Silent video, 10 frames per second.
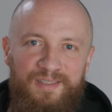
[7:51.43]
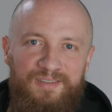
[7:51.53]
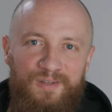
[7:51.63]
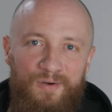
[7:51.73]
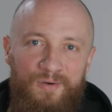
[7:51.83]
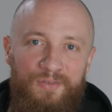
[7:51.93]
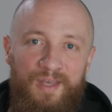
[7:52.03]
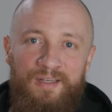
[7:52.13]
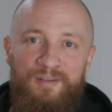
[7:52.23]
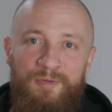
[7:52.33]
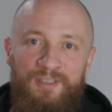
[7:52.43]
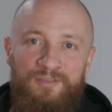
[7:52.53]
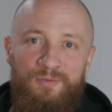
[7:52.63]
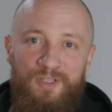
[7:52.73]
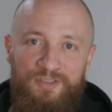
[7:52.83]
So thank you very much
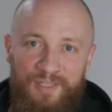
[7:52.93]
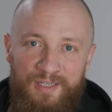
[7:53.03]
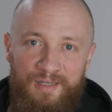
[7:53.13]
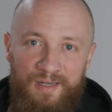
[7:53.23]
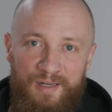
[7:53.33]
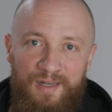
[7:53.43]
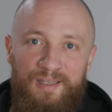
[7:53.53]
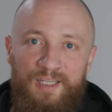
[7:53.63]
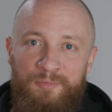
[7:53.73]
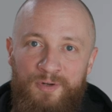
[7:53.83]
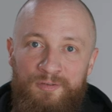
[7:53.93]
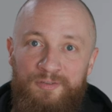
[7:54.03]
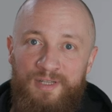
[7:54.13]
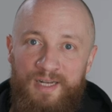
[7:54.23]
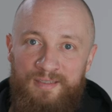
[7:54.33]
for watching, uh, let me know
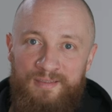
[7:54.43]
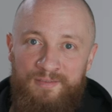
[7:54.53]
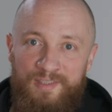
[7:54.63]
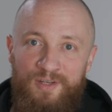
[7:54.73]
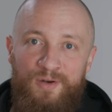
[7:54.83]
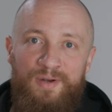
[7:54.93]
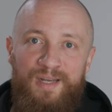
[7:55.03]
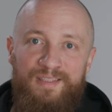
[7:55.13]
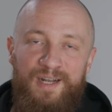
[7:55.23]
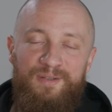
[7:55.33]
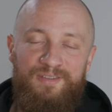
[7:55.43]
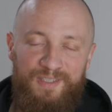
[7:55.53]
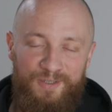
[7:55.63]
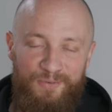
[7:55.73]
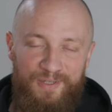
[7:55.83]
if you liked this video, and I will
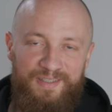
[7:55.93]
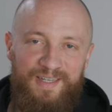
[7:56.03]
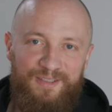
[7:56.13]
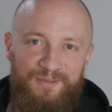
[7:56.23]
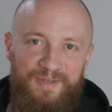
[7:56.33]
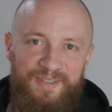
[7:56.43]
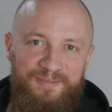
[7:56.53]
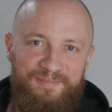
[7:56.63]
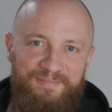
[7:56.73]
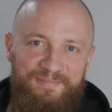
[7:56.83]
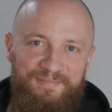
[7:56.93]
see you in the next one.